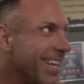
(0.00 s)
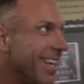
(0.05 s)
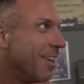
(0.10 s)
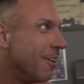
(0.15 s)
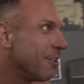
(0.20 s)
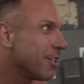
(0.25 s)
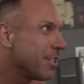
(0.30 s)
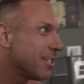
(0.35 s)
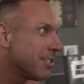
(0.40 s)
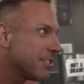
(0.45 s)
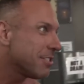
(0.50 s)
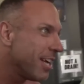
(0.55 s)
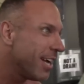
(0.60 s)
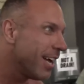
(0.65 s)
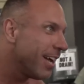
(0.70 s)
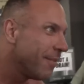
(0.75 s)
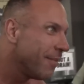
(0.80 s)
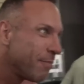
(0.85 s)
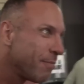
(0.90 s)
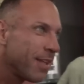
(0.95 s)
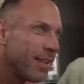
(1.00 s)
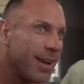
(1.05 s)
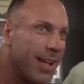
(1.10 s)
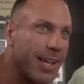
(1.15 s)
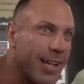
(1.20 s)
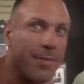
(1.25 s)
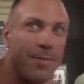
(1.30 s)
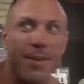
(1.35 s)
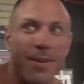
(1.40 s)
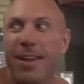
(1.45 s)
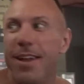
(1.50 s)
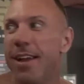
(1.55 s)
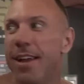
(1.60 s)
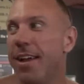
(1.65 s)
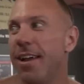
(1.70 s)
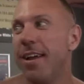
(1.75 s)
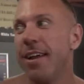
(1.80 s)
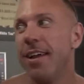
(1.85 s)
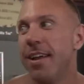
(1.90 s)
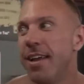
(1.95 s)
It looks uh, like I'm,
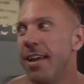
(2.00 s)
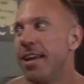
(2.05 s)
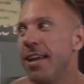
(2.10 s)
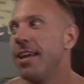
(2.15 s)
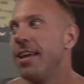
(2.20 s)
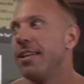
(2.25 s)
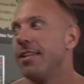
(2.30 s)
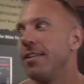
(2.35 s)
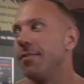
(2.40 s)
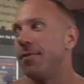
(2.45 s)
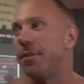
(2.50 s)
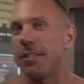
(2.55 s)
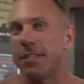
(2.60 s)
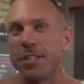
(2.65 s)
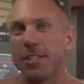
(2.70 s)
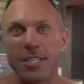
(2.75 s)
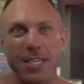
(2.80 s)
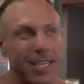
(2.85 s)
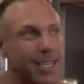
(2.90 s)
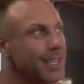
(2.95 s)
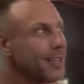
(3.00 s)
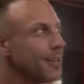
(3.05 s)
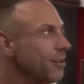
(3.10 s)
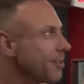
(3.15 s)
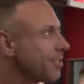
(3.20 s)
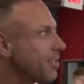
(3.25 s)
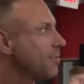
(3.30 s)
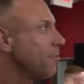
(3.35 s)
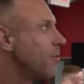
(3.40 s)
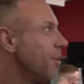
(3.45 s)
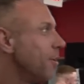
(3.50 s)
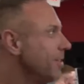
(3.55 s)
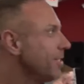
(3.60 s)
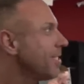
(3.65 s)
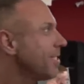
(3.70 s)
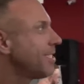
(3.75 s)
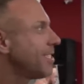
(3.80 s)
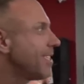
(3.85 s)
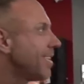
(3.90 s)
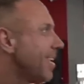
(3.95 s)
the physique looks
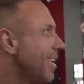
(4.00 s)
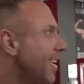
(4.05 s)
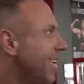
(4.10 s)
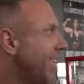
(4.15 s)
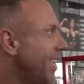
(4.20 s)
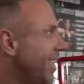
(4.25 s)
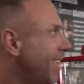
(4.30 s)
worse.